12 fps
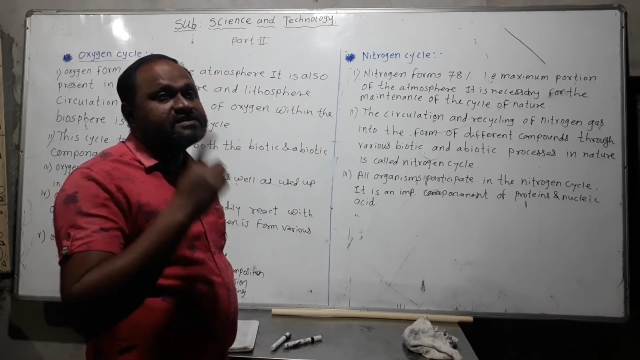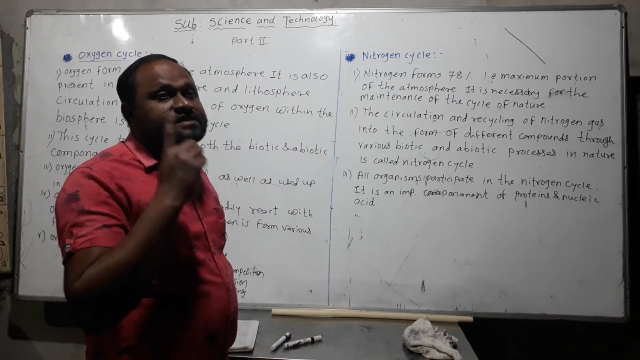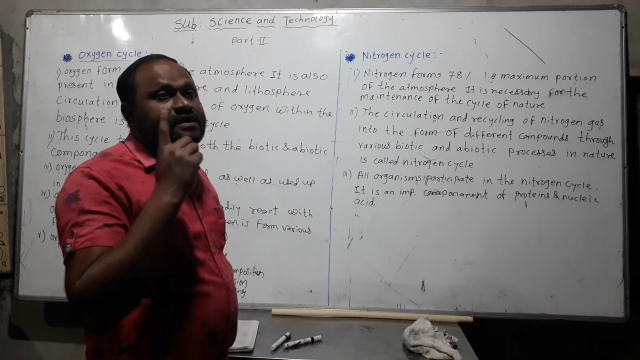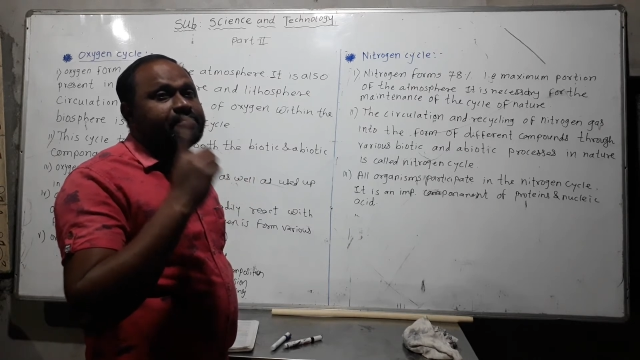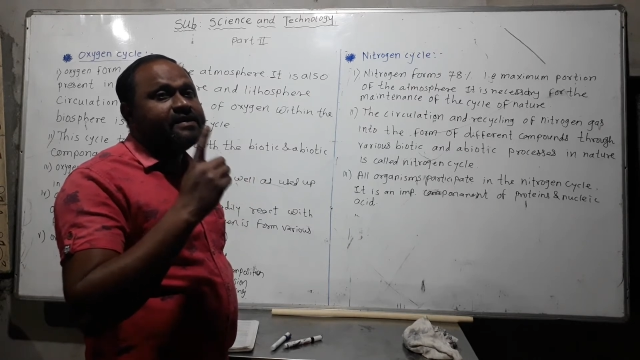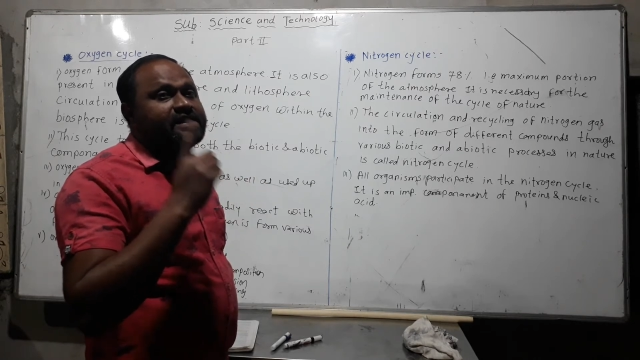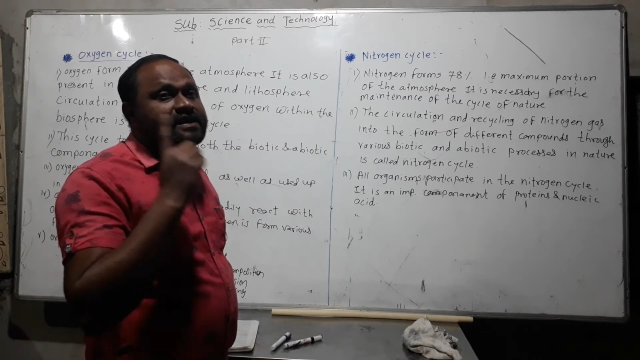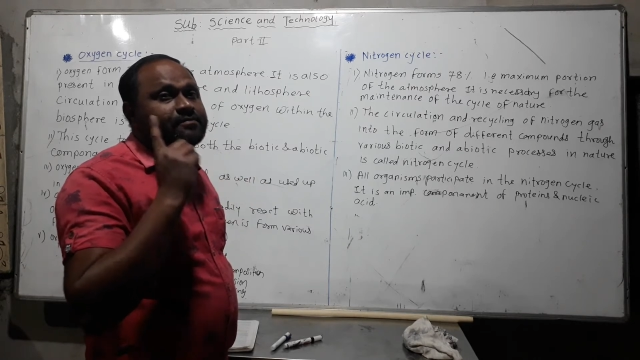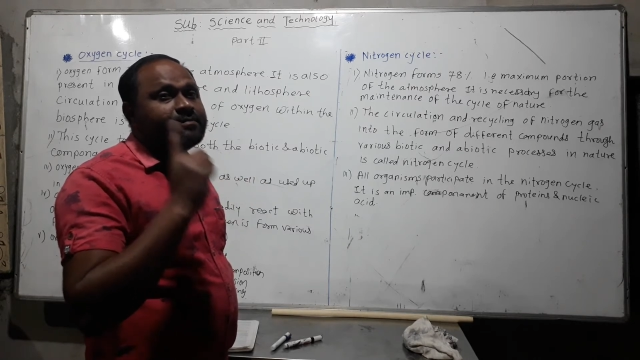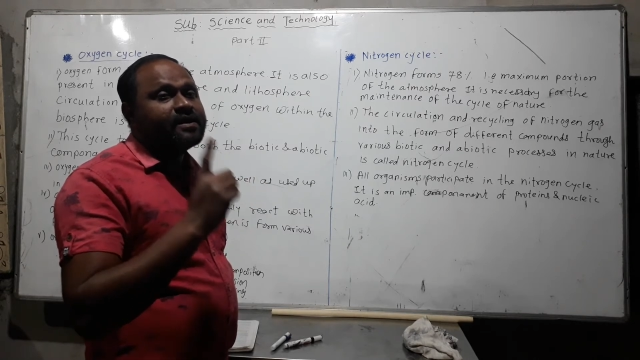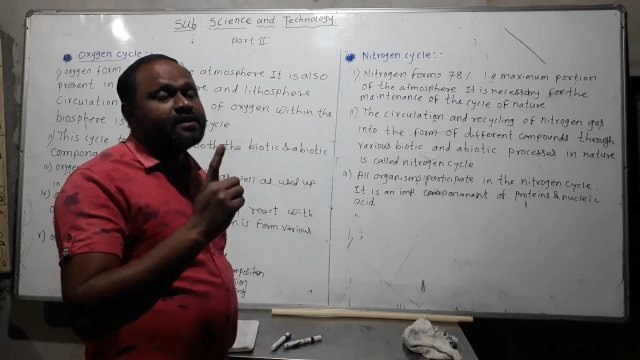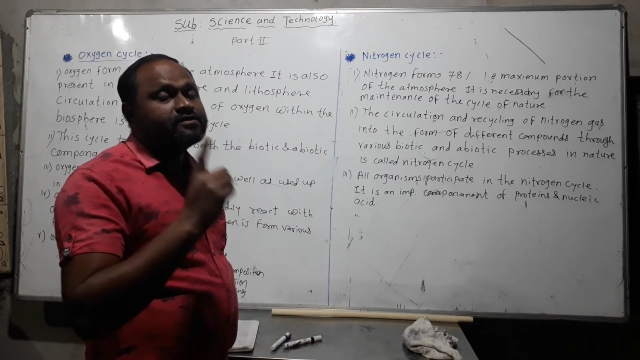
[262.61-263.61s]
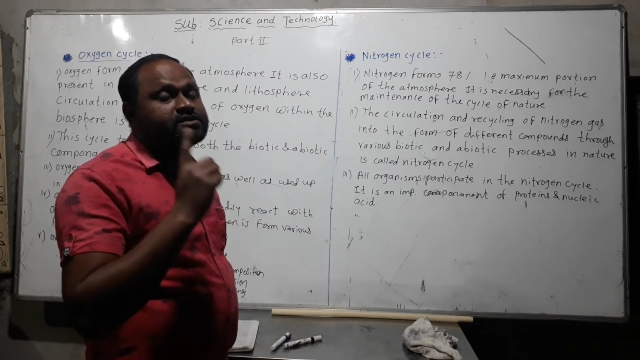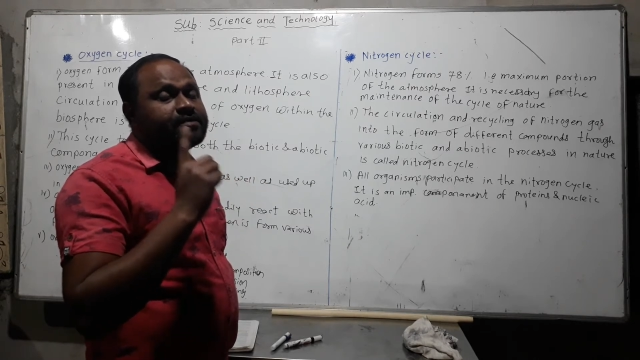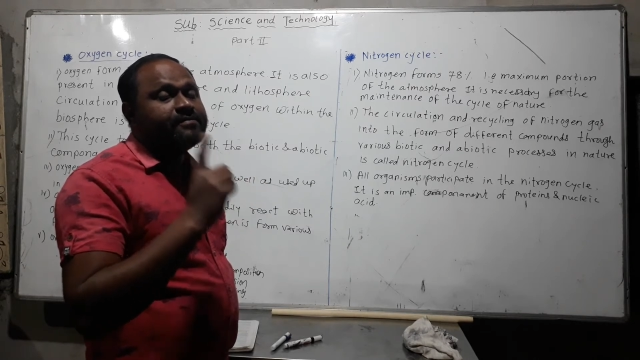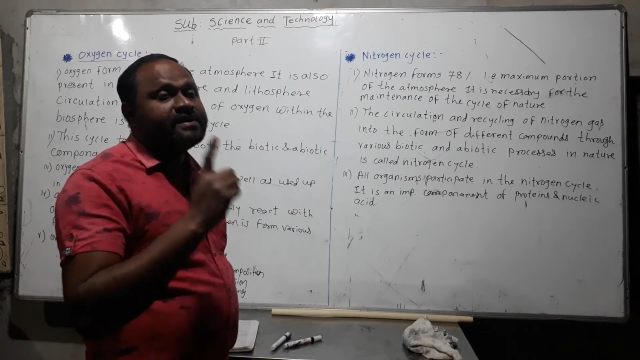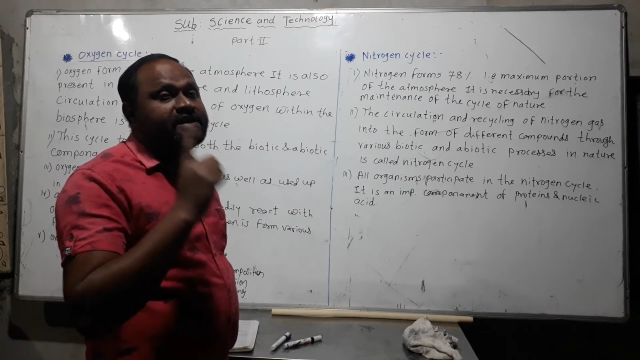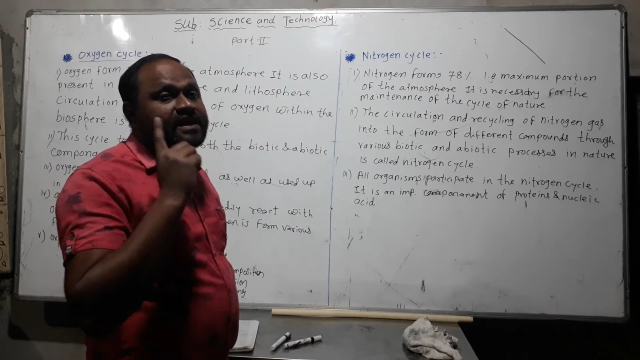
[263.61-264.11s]

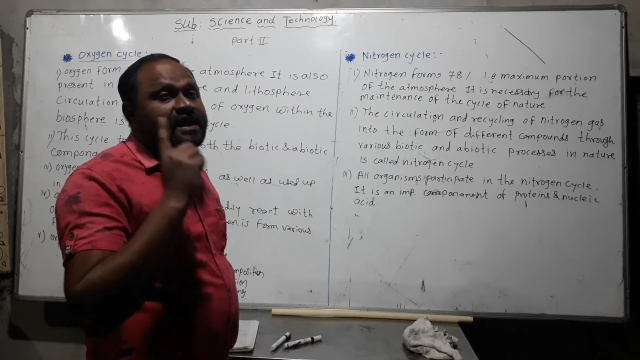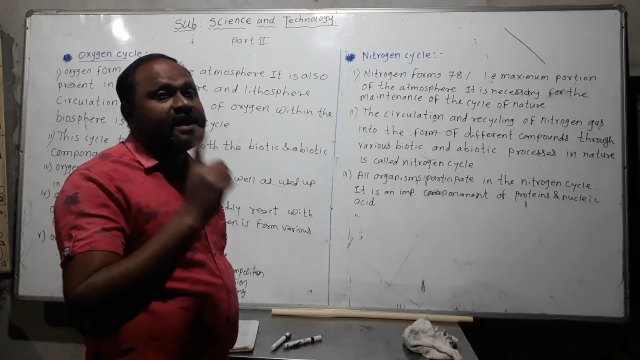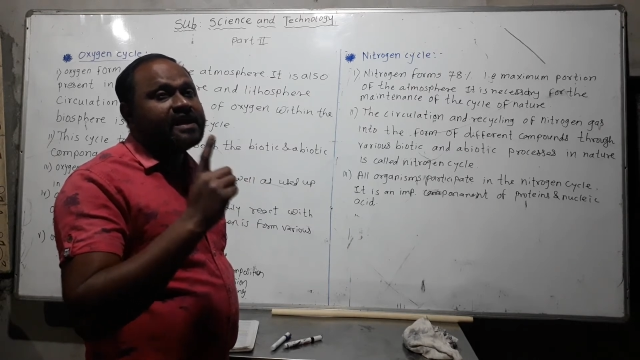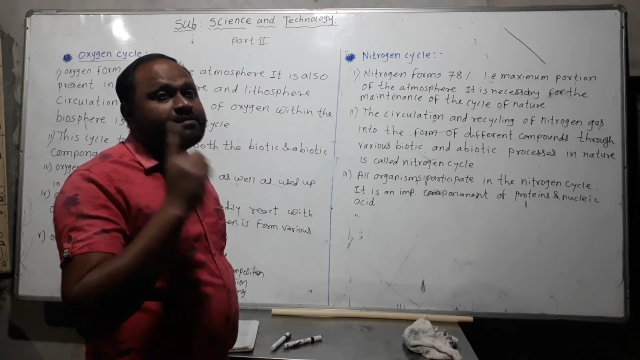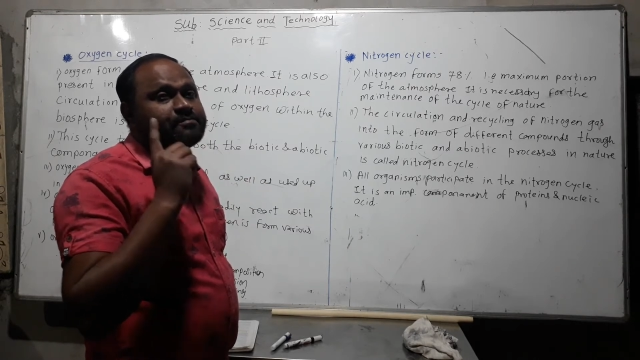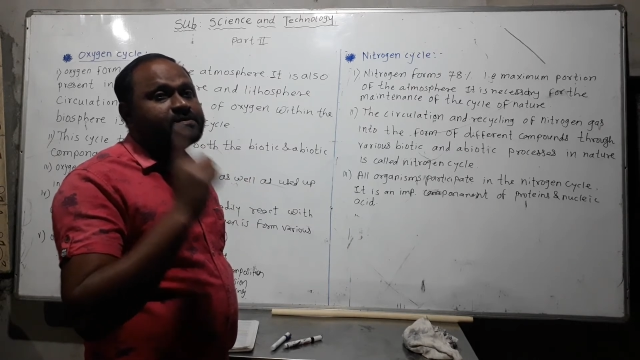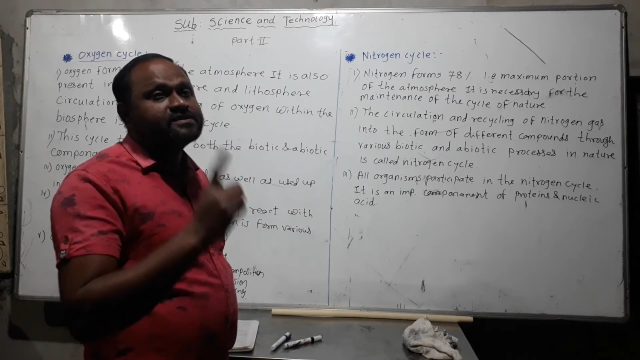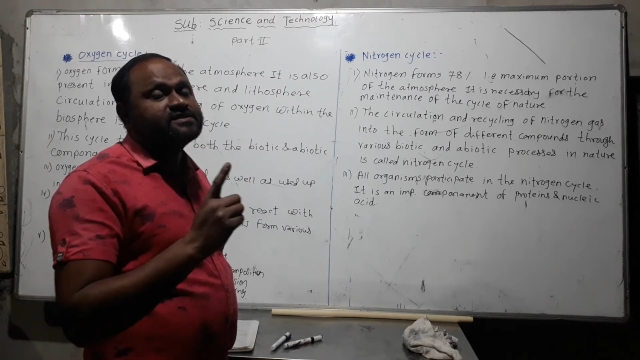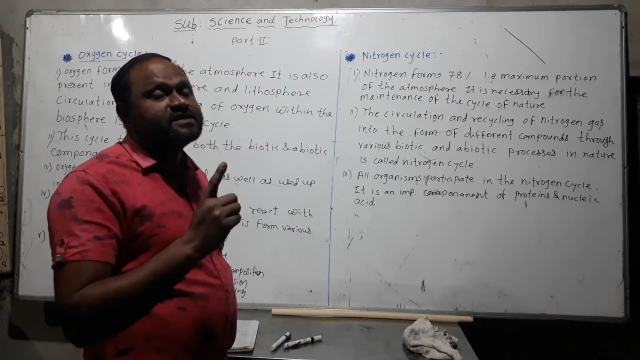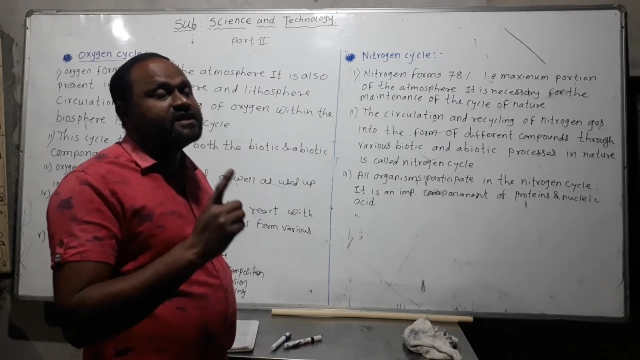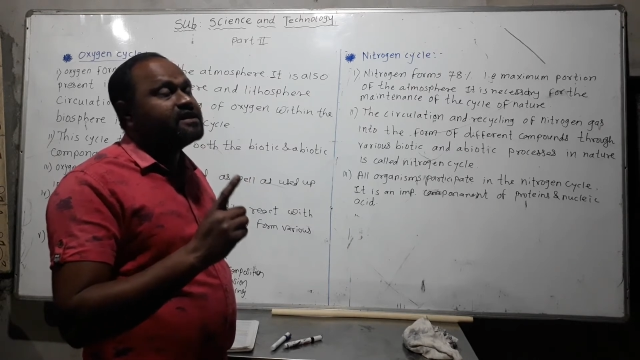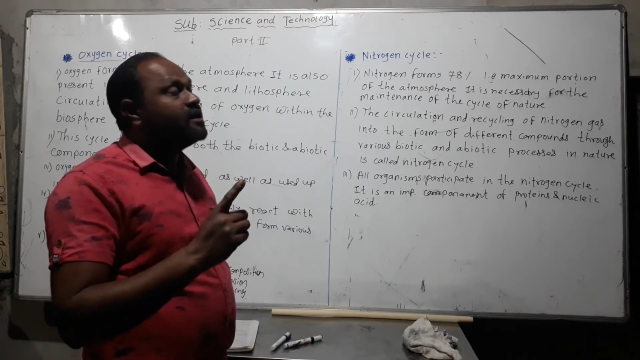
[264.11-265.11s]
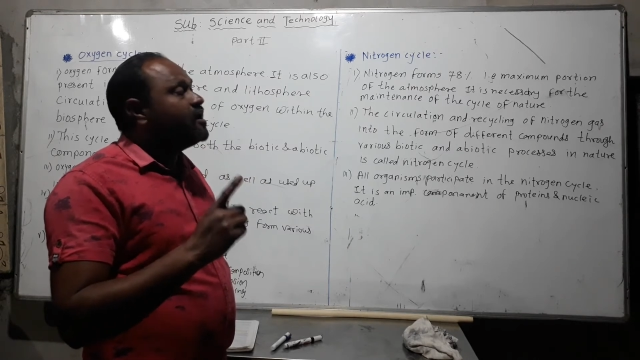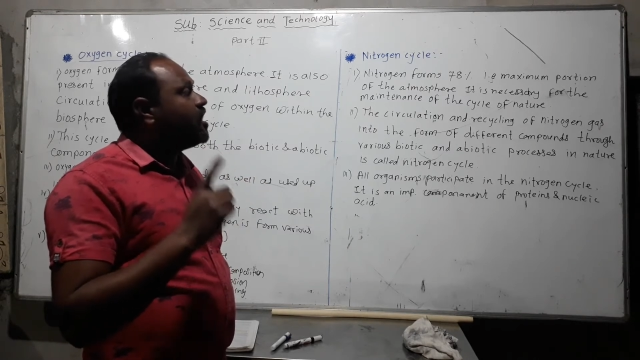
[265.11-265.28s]
78%